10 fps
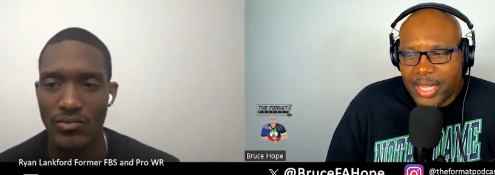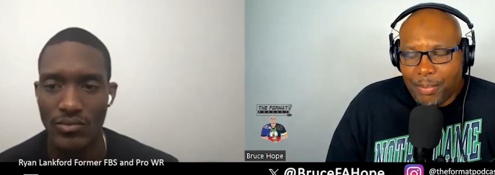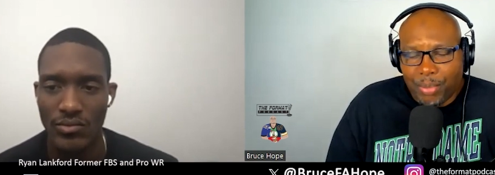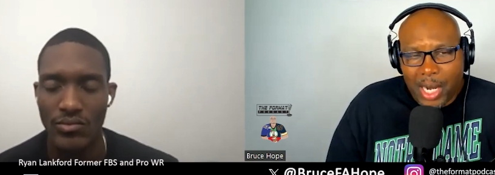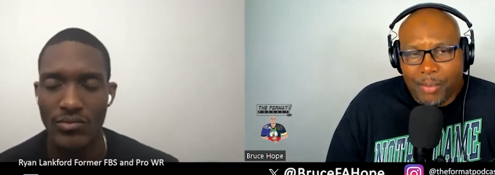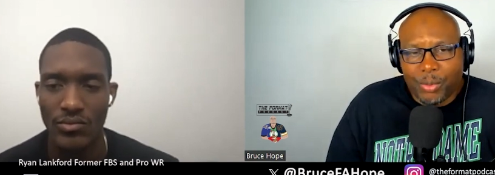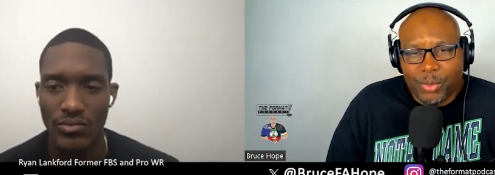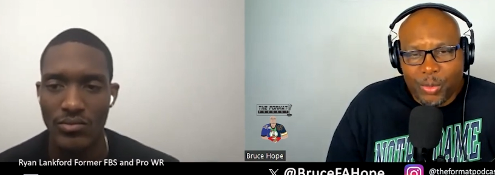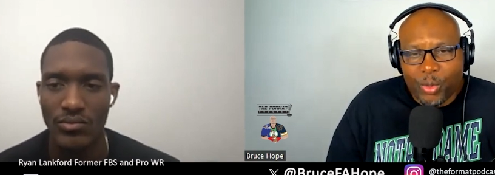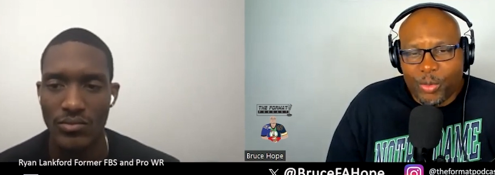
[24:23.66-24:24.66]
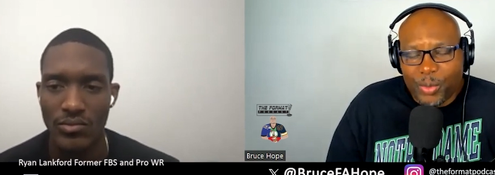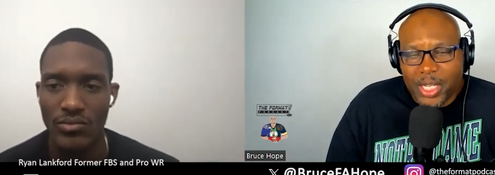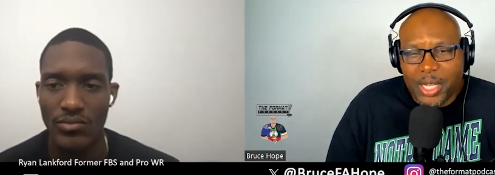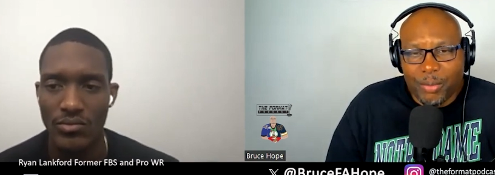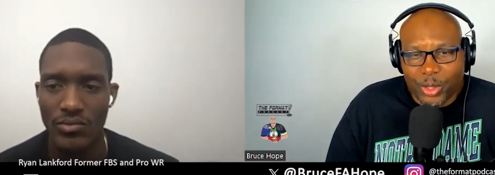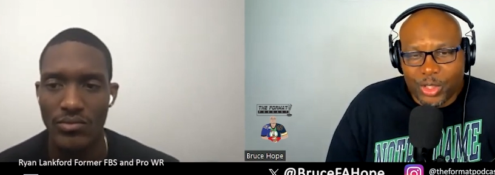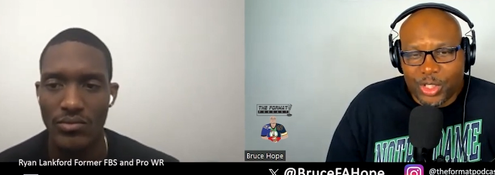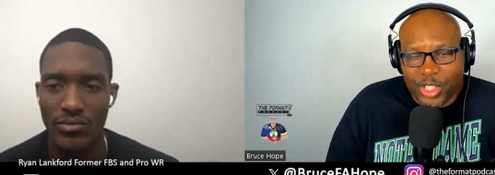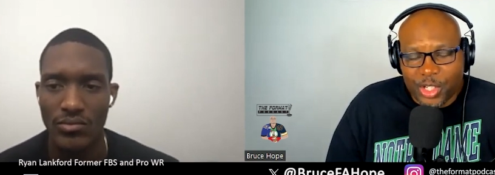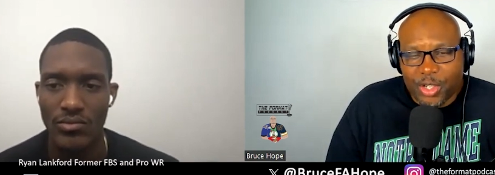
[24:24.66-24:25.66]
Speaker 1: they probably mm-hmm. would have been able to
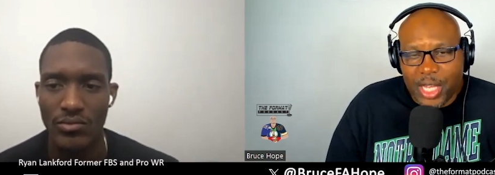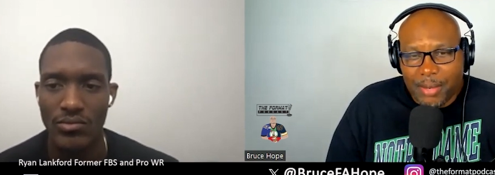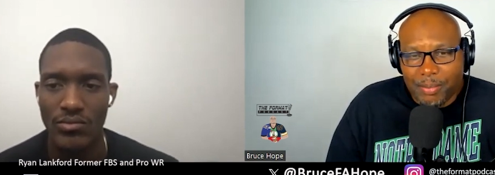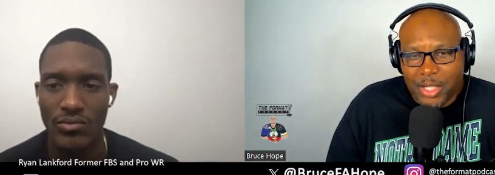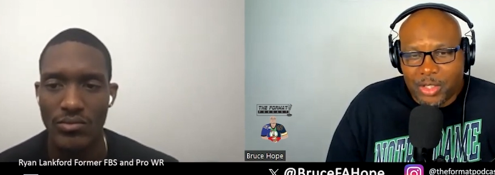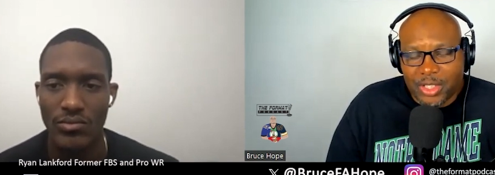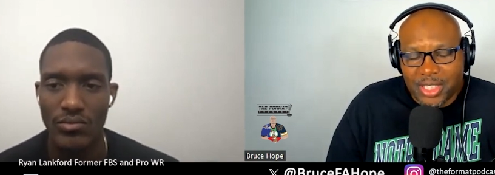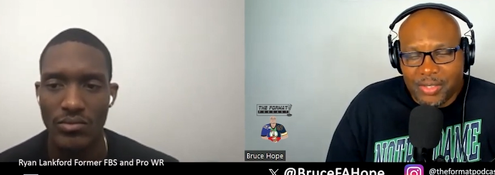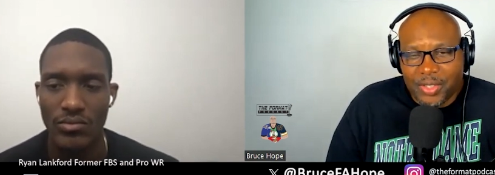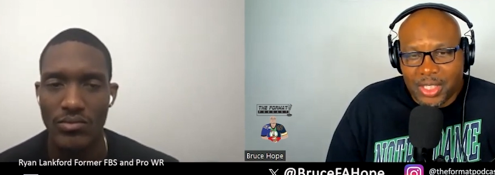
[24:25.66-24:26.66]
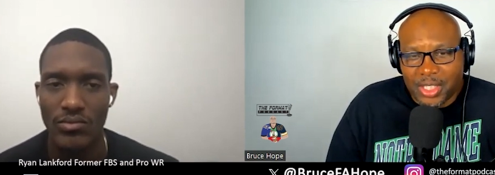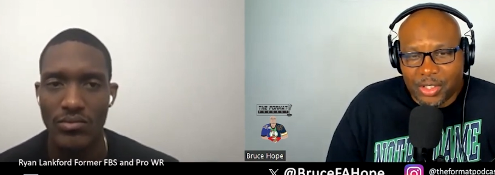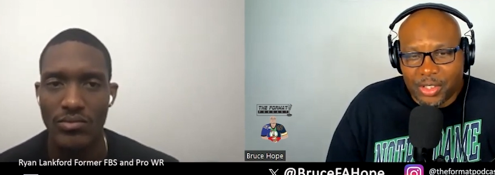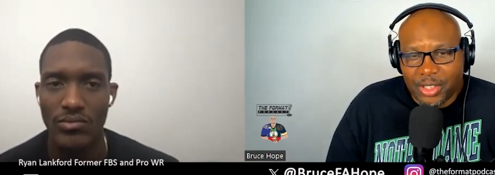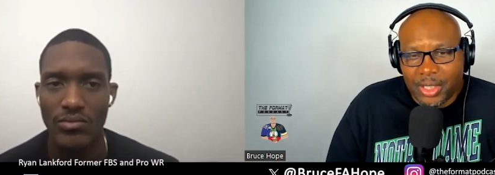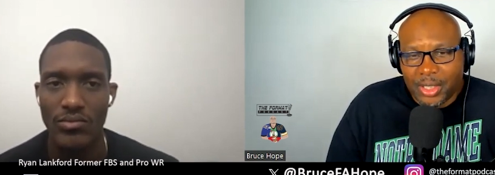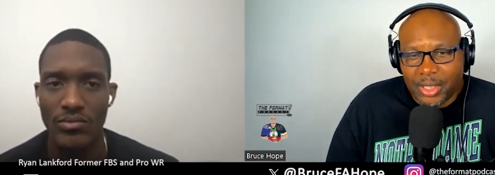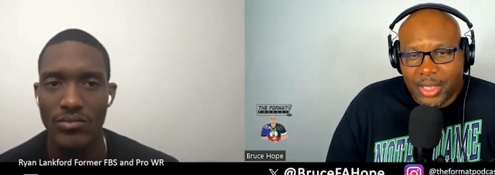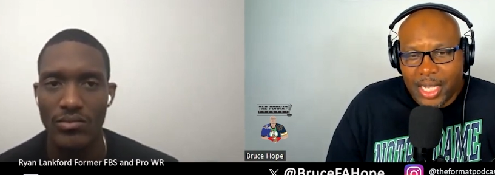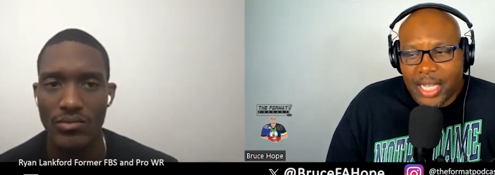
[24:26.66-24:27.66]
secure that major TV deal
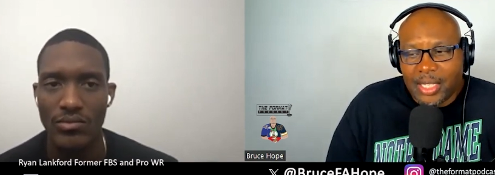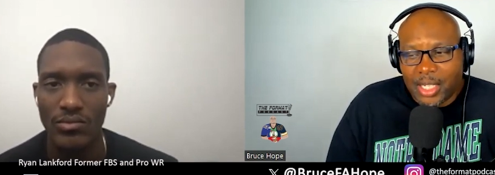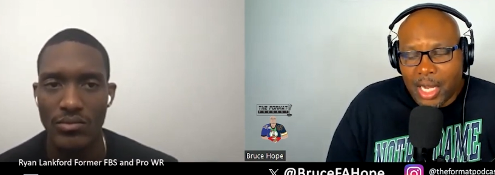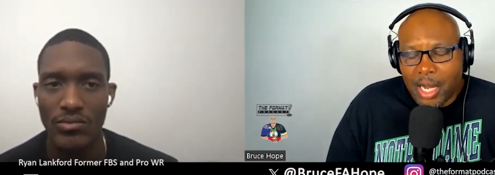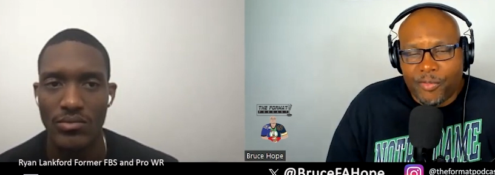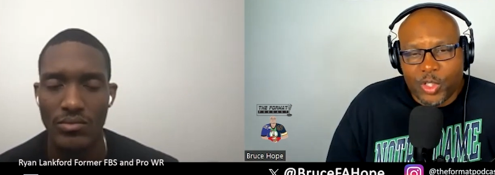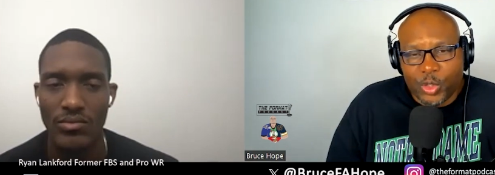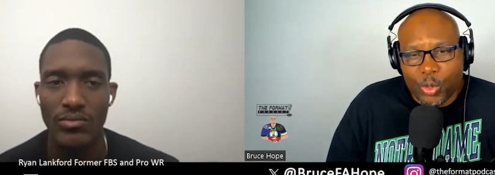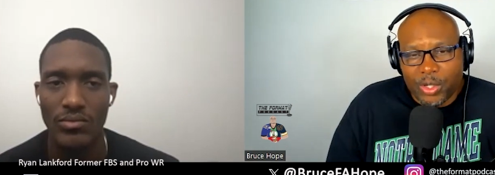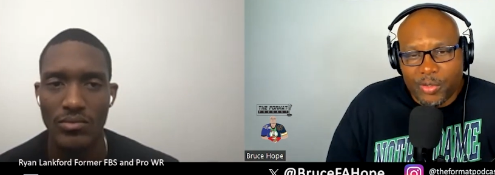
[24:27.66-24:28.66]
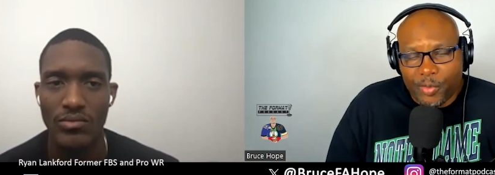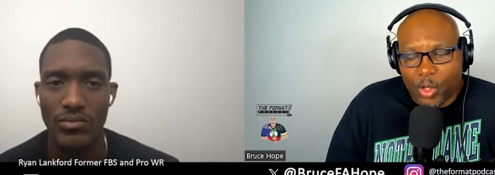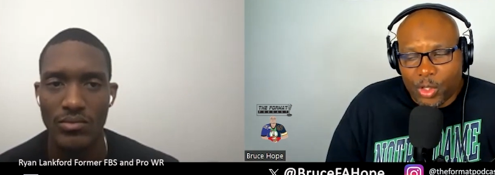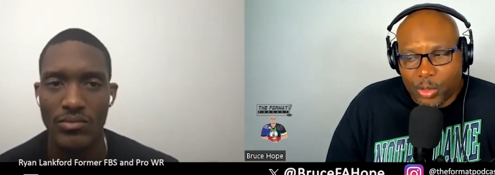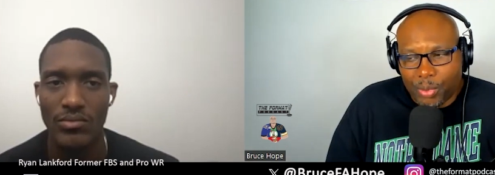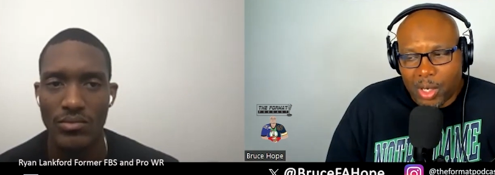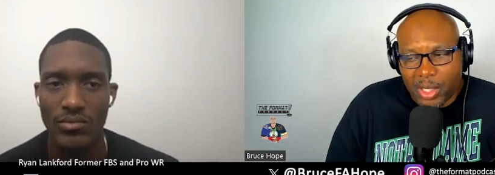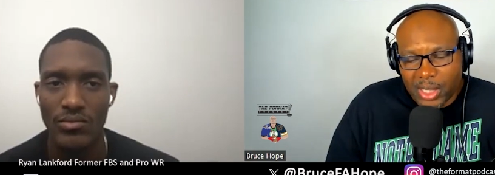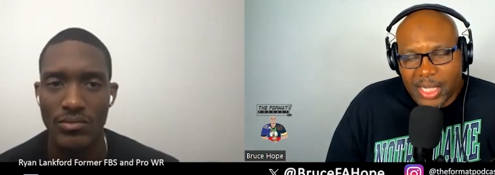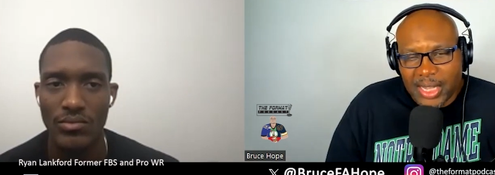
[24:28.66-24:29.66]
and the conference wouldn't have fallen
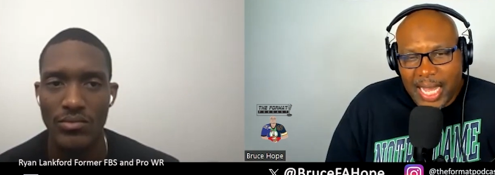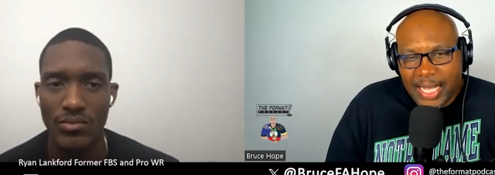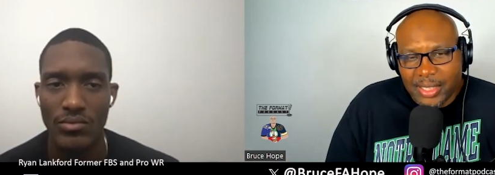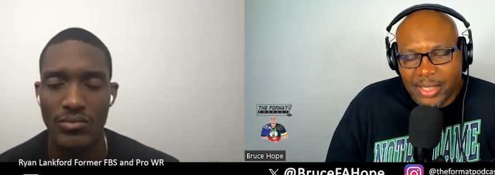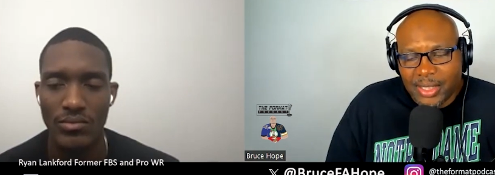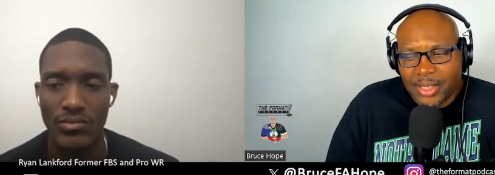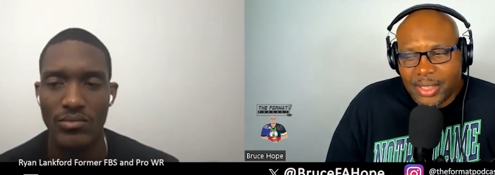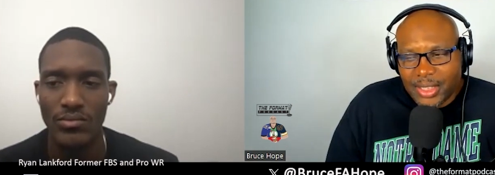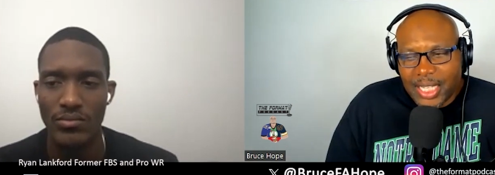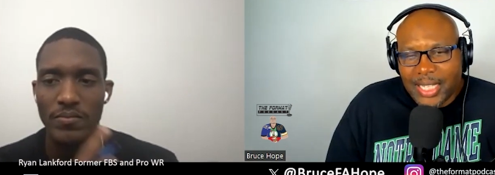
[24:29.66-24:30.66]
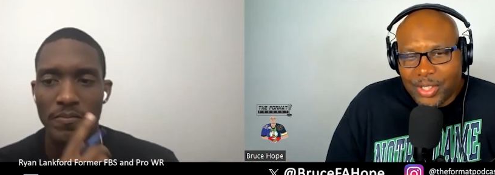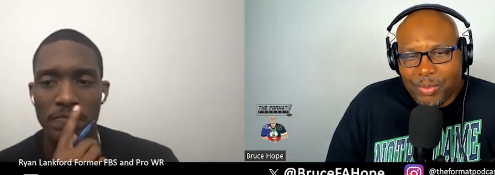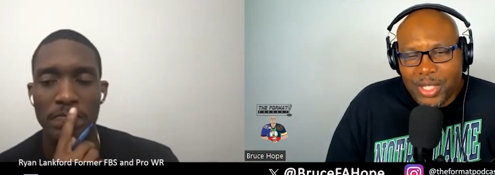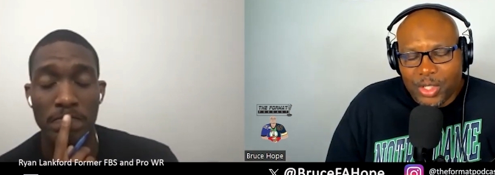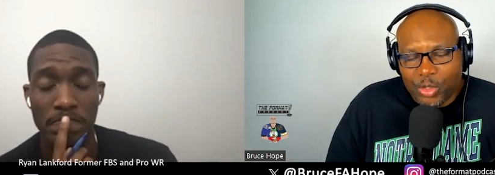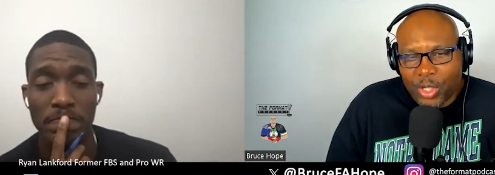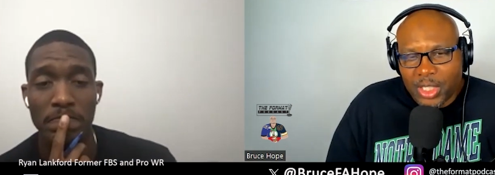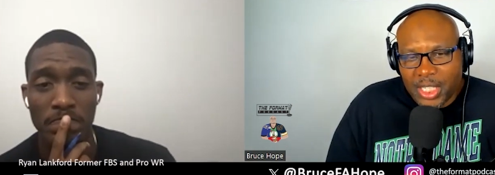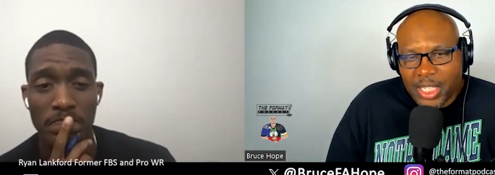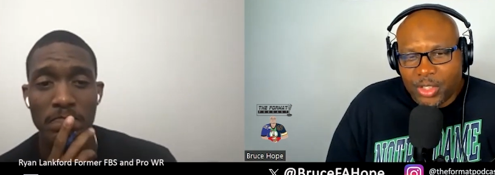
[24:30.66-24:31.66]
apart. That that that to mm-hmm. me is
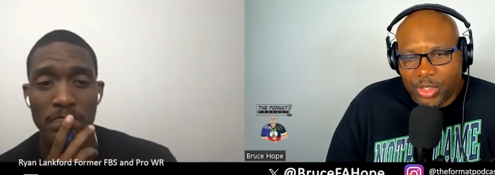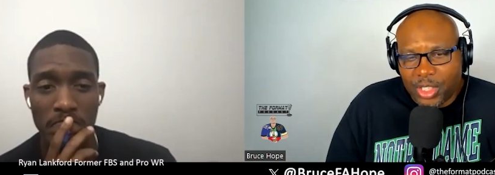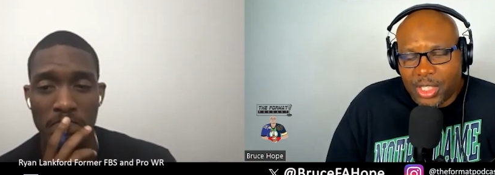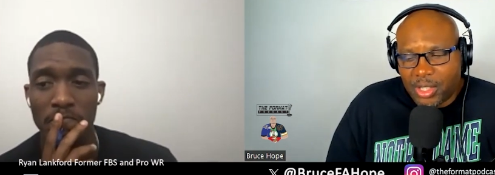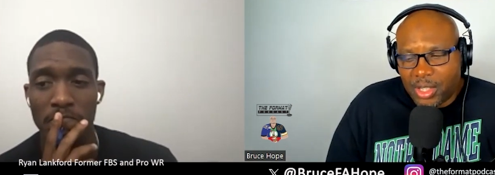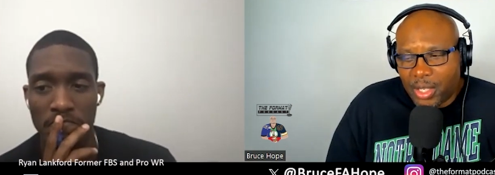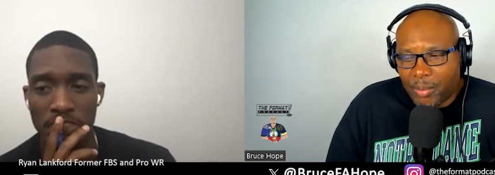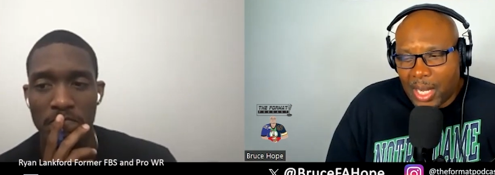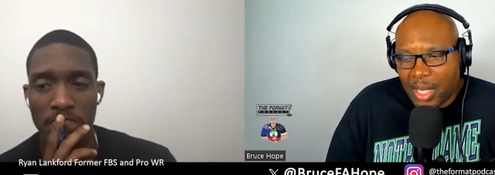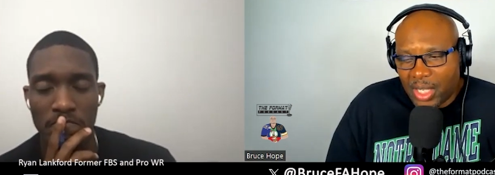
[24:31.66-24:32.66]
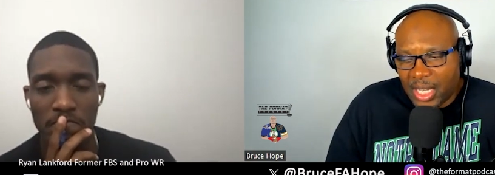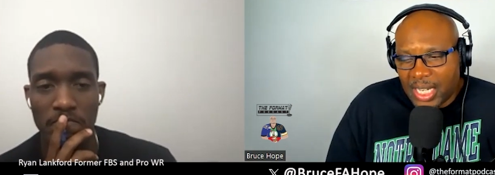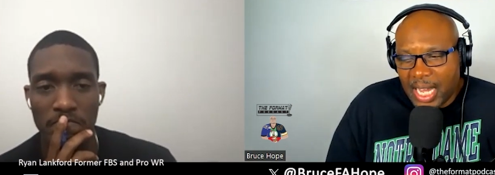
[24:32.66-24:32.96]
really interesting to think about. And